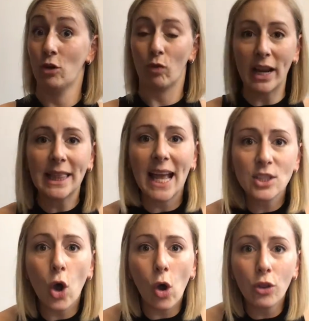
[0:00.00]
Right?
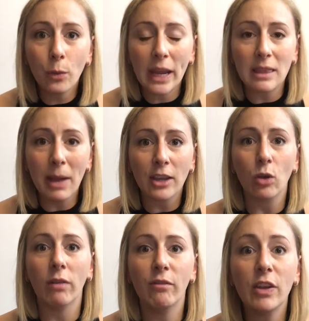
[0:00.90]
That's all the way in the back.
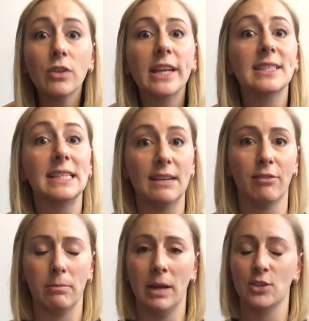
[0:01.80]
You can feel that's
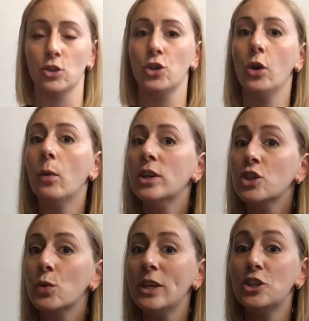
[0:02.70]
different muscles. You don't want to
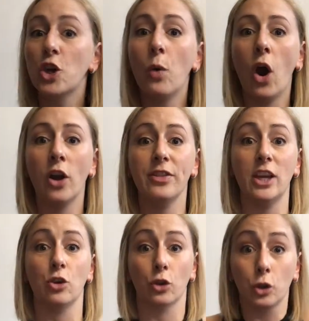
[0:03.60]
squeeze so hard
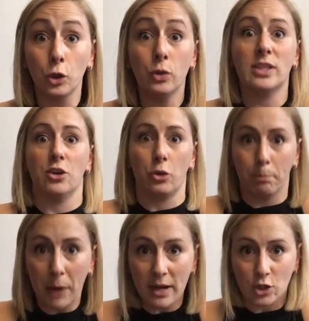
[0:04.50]
that your glutes and your
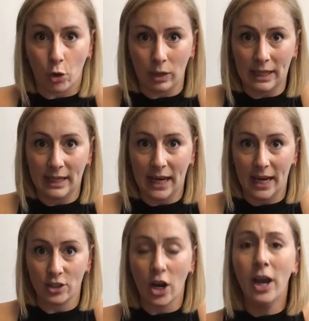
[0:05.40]
butt totally
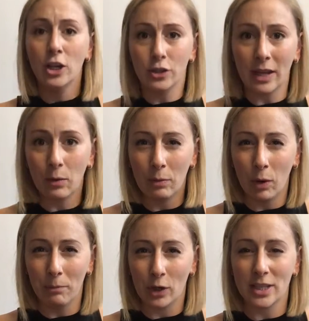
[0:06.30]
engage. Do that one
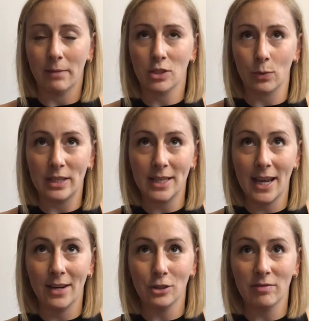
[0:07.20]
more time. Squeeze
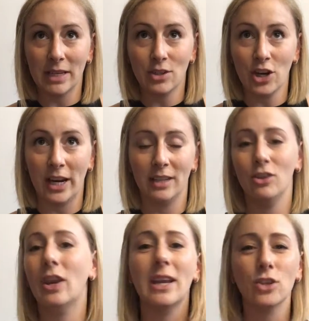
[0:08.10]
the anal sphincter in.
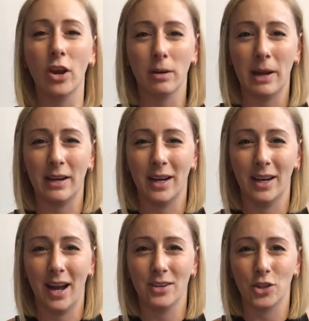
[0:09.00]
You can't talk about it
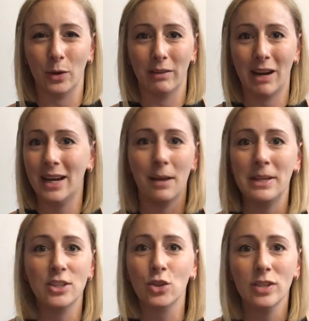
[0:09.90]
and not do it, right? I
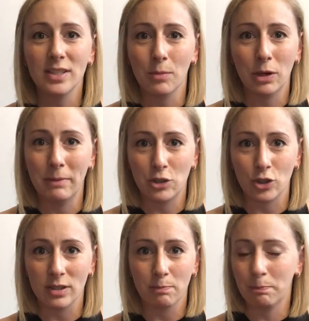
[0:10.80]
mean, as soon as someone
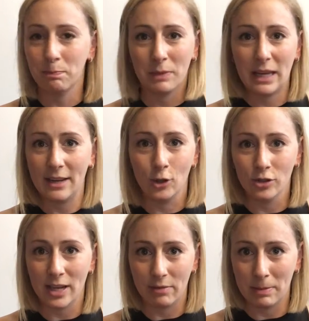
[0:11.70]
mentions
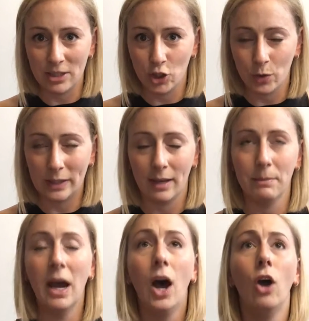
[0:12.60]
Kegels, everybody's doing them,
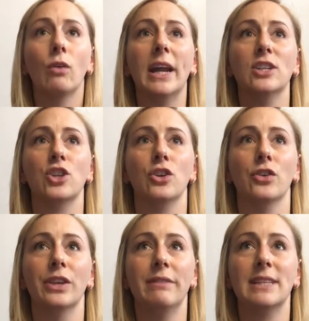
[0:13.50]
right? So
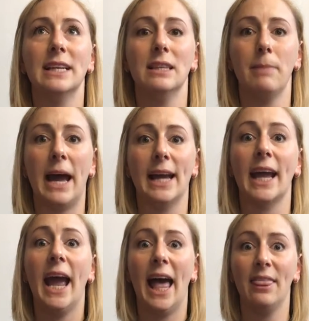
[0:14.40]
you're lifting in the
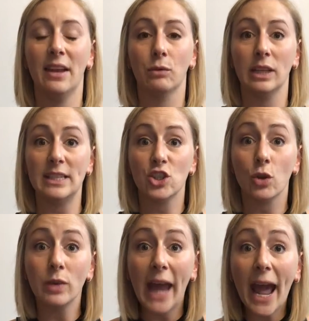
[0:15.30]
back and then release.
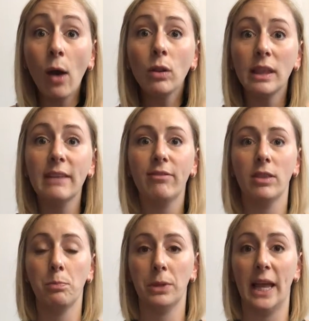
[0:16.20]
So now lift
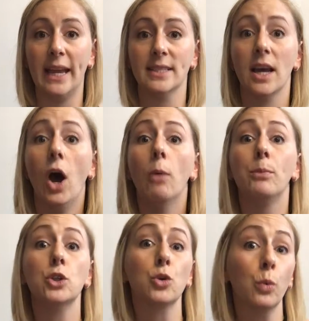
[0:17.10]
the place
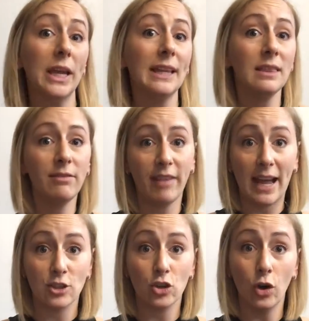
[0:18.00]
between the
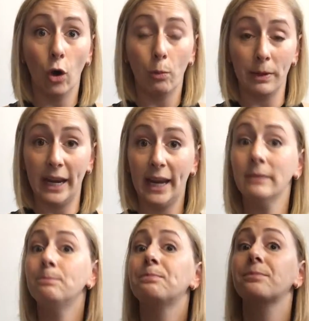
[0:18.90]
vaginal
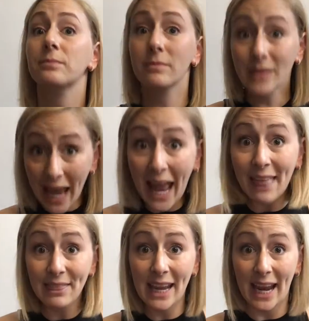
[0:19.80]
opening
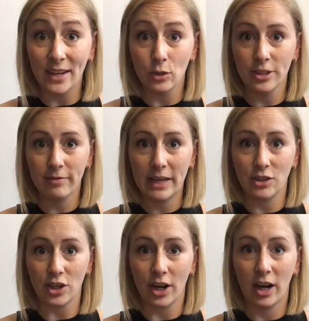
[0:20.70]
and the anal
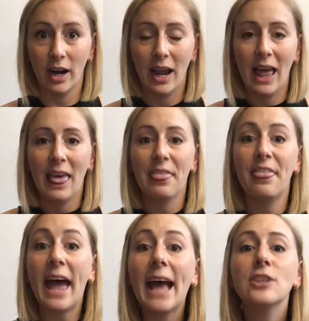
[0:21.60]
sphincter.
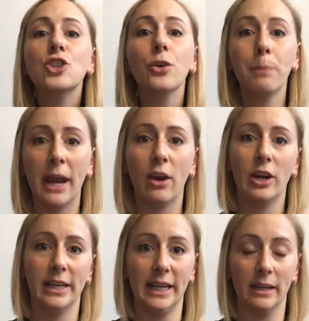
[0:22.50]
That's your
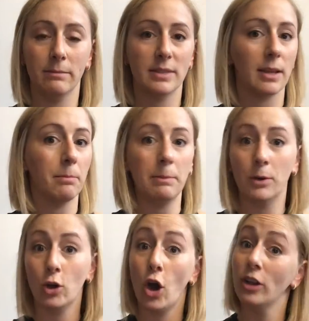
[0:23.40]
perineum. Some
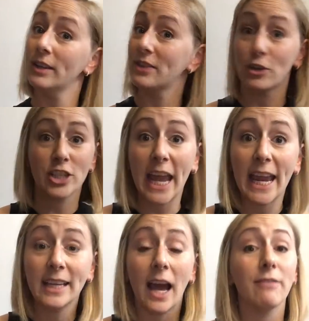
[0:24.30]
people call it their
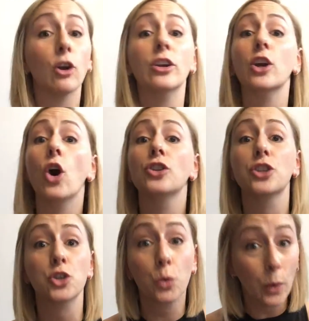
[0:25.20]
taint. I've heard it called
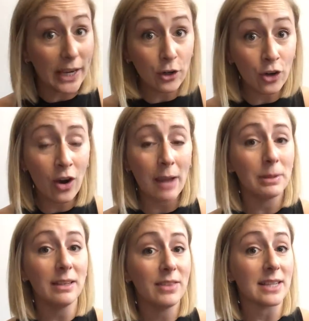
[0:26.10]
a tweener. I
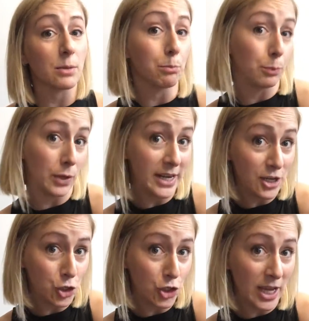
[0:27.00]
believe that's a
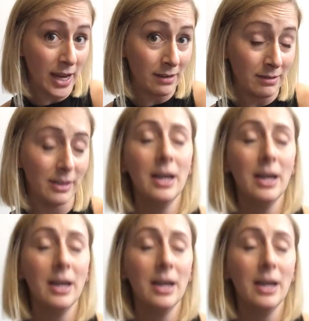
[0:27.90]
British thing.